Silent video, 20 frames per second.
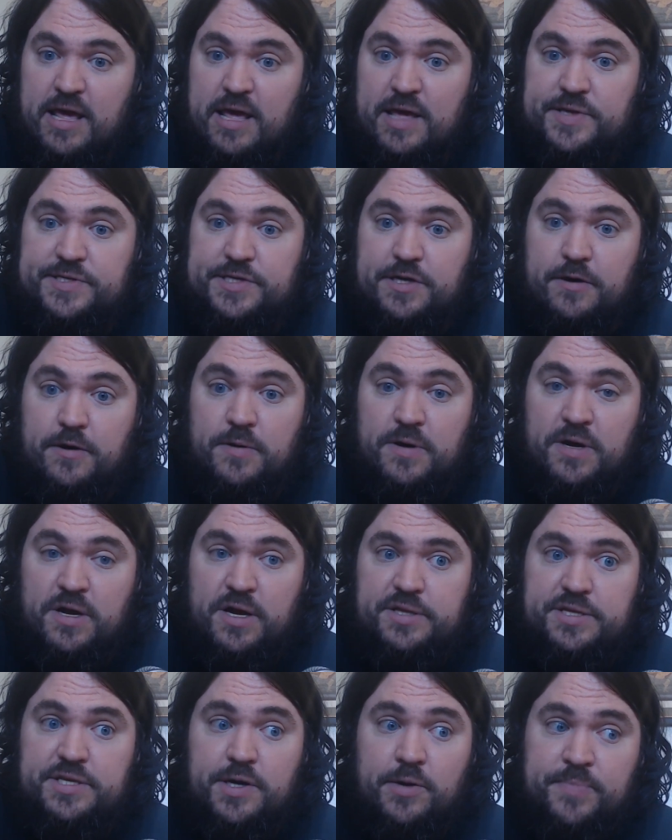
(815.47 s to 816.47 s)
So
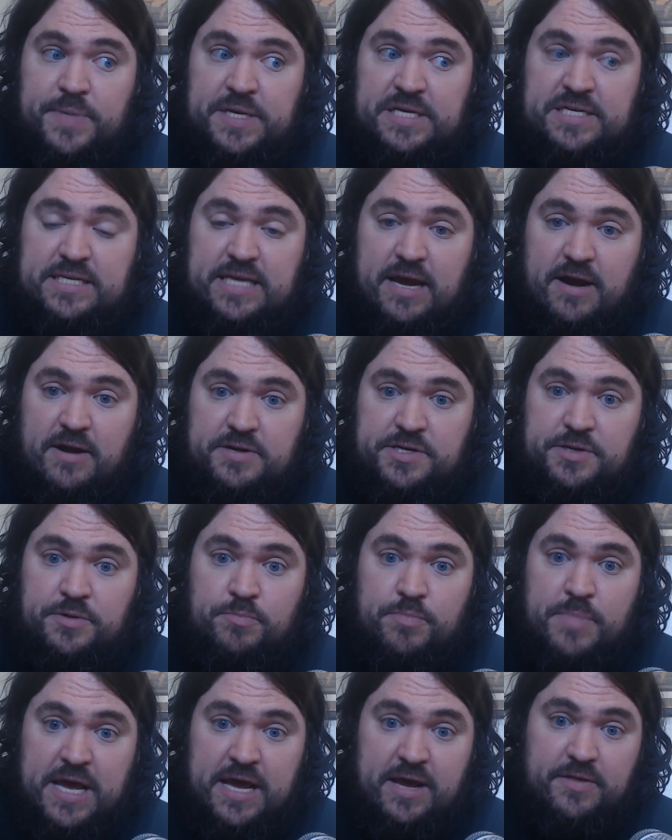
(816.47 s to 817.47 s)
don't be scared to
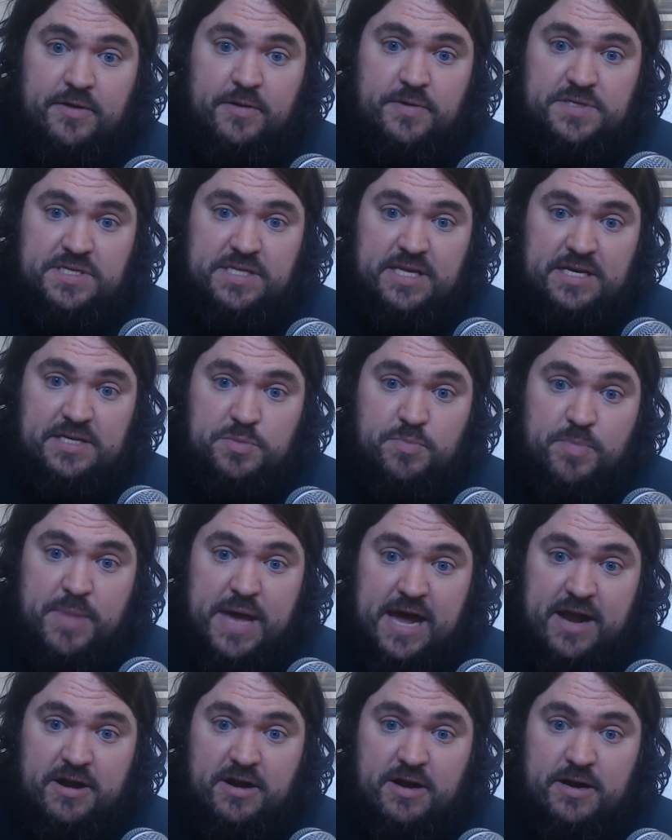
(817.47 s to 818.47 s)
make those things
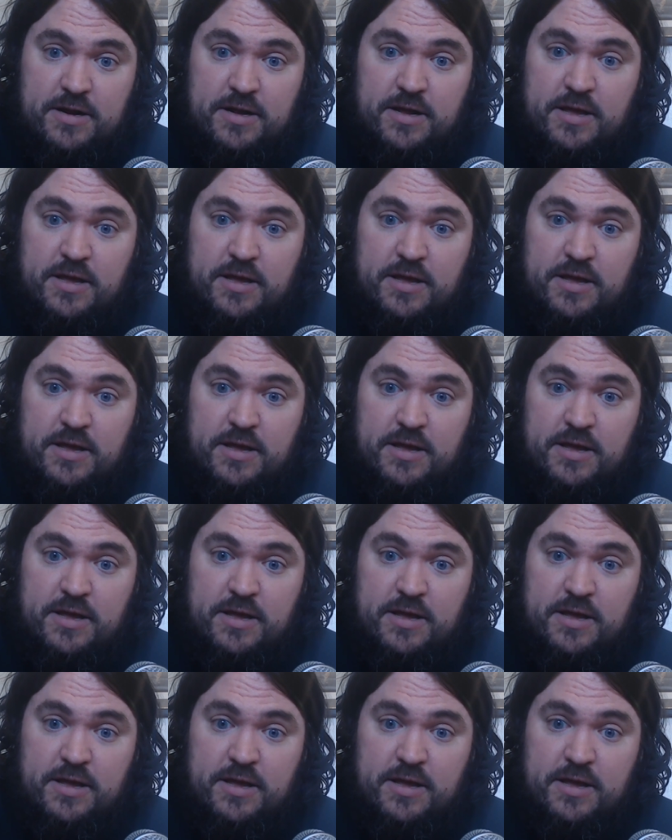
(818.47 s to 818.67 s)
matter,